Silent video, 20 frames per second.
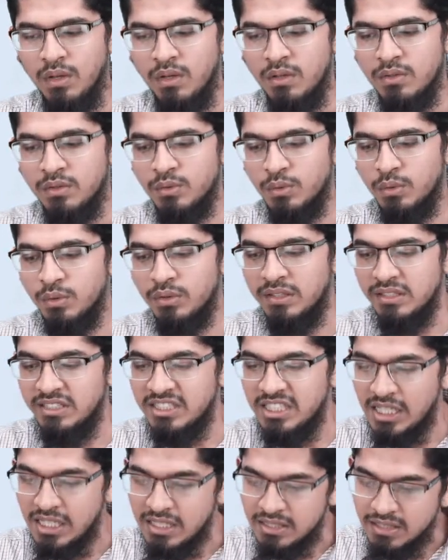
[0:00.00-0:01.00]
So the
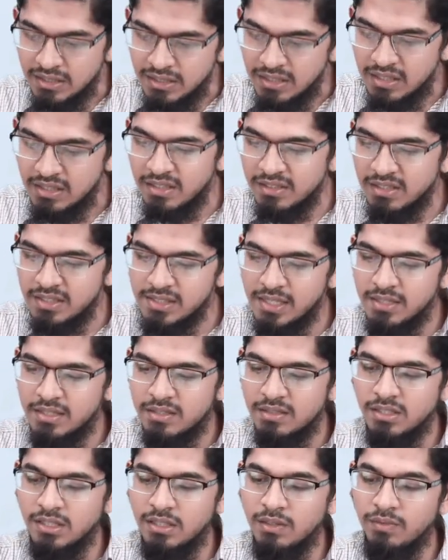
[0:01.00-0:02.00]
change in internal energy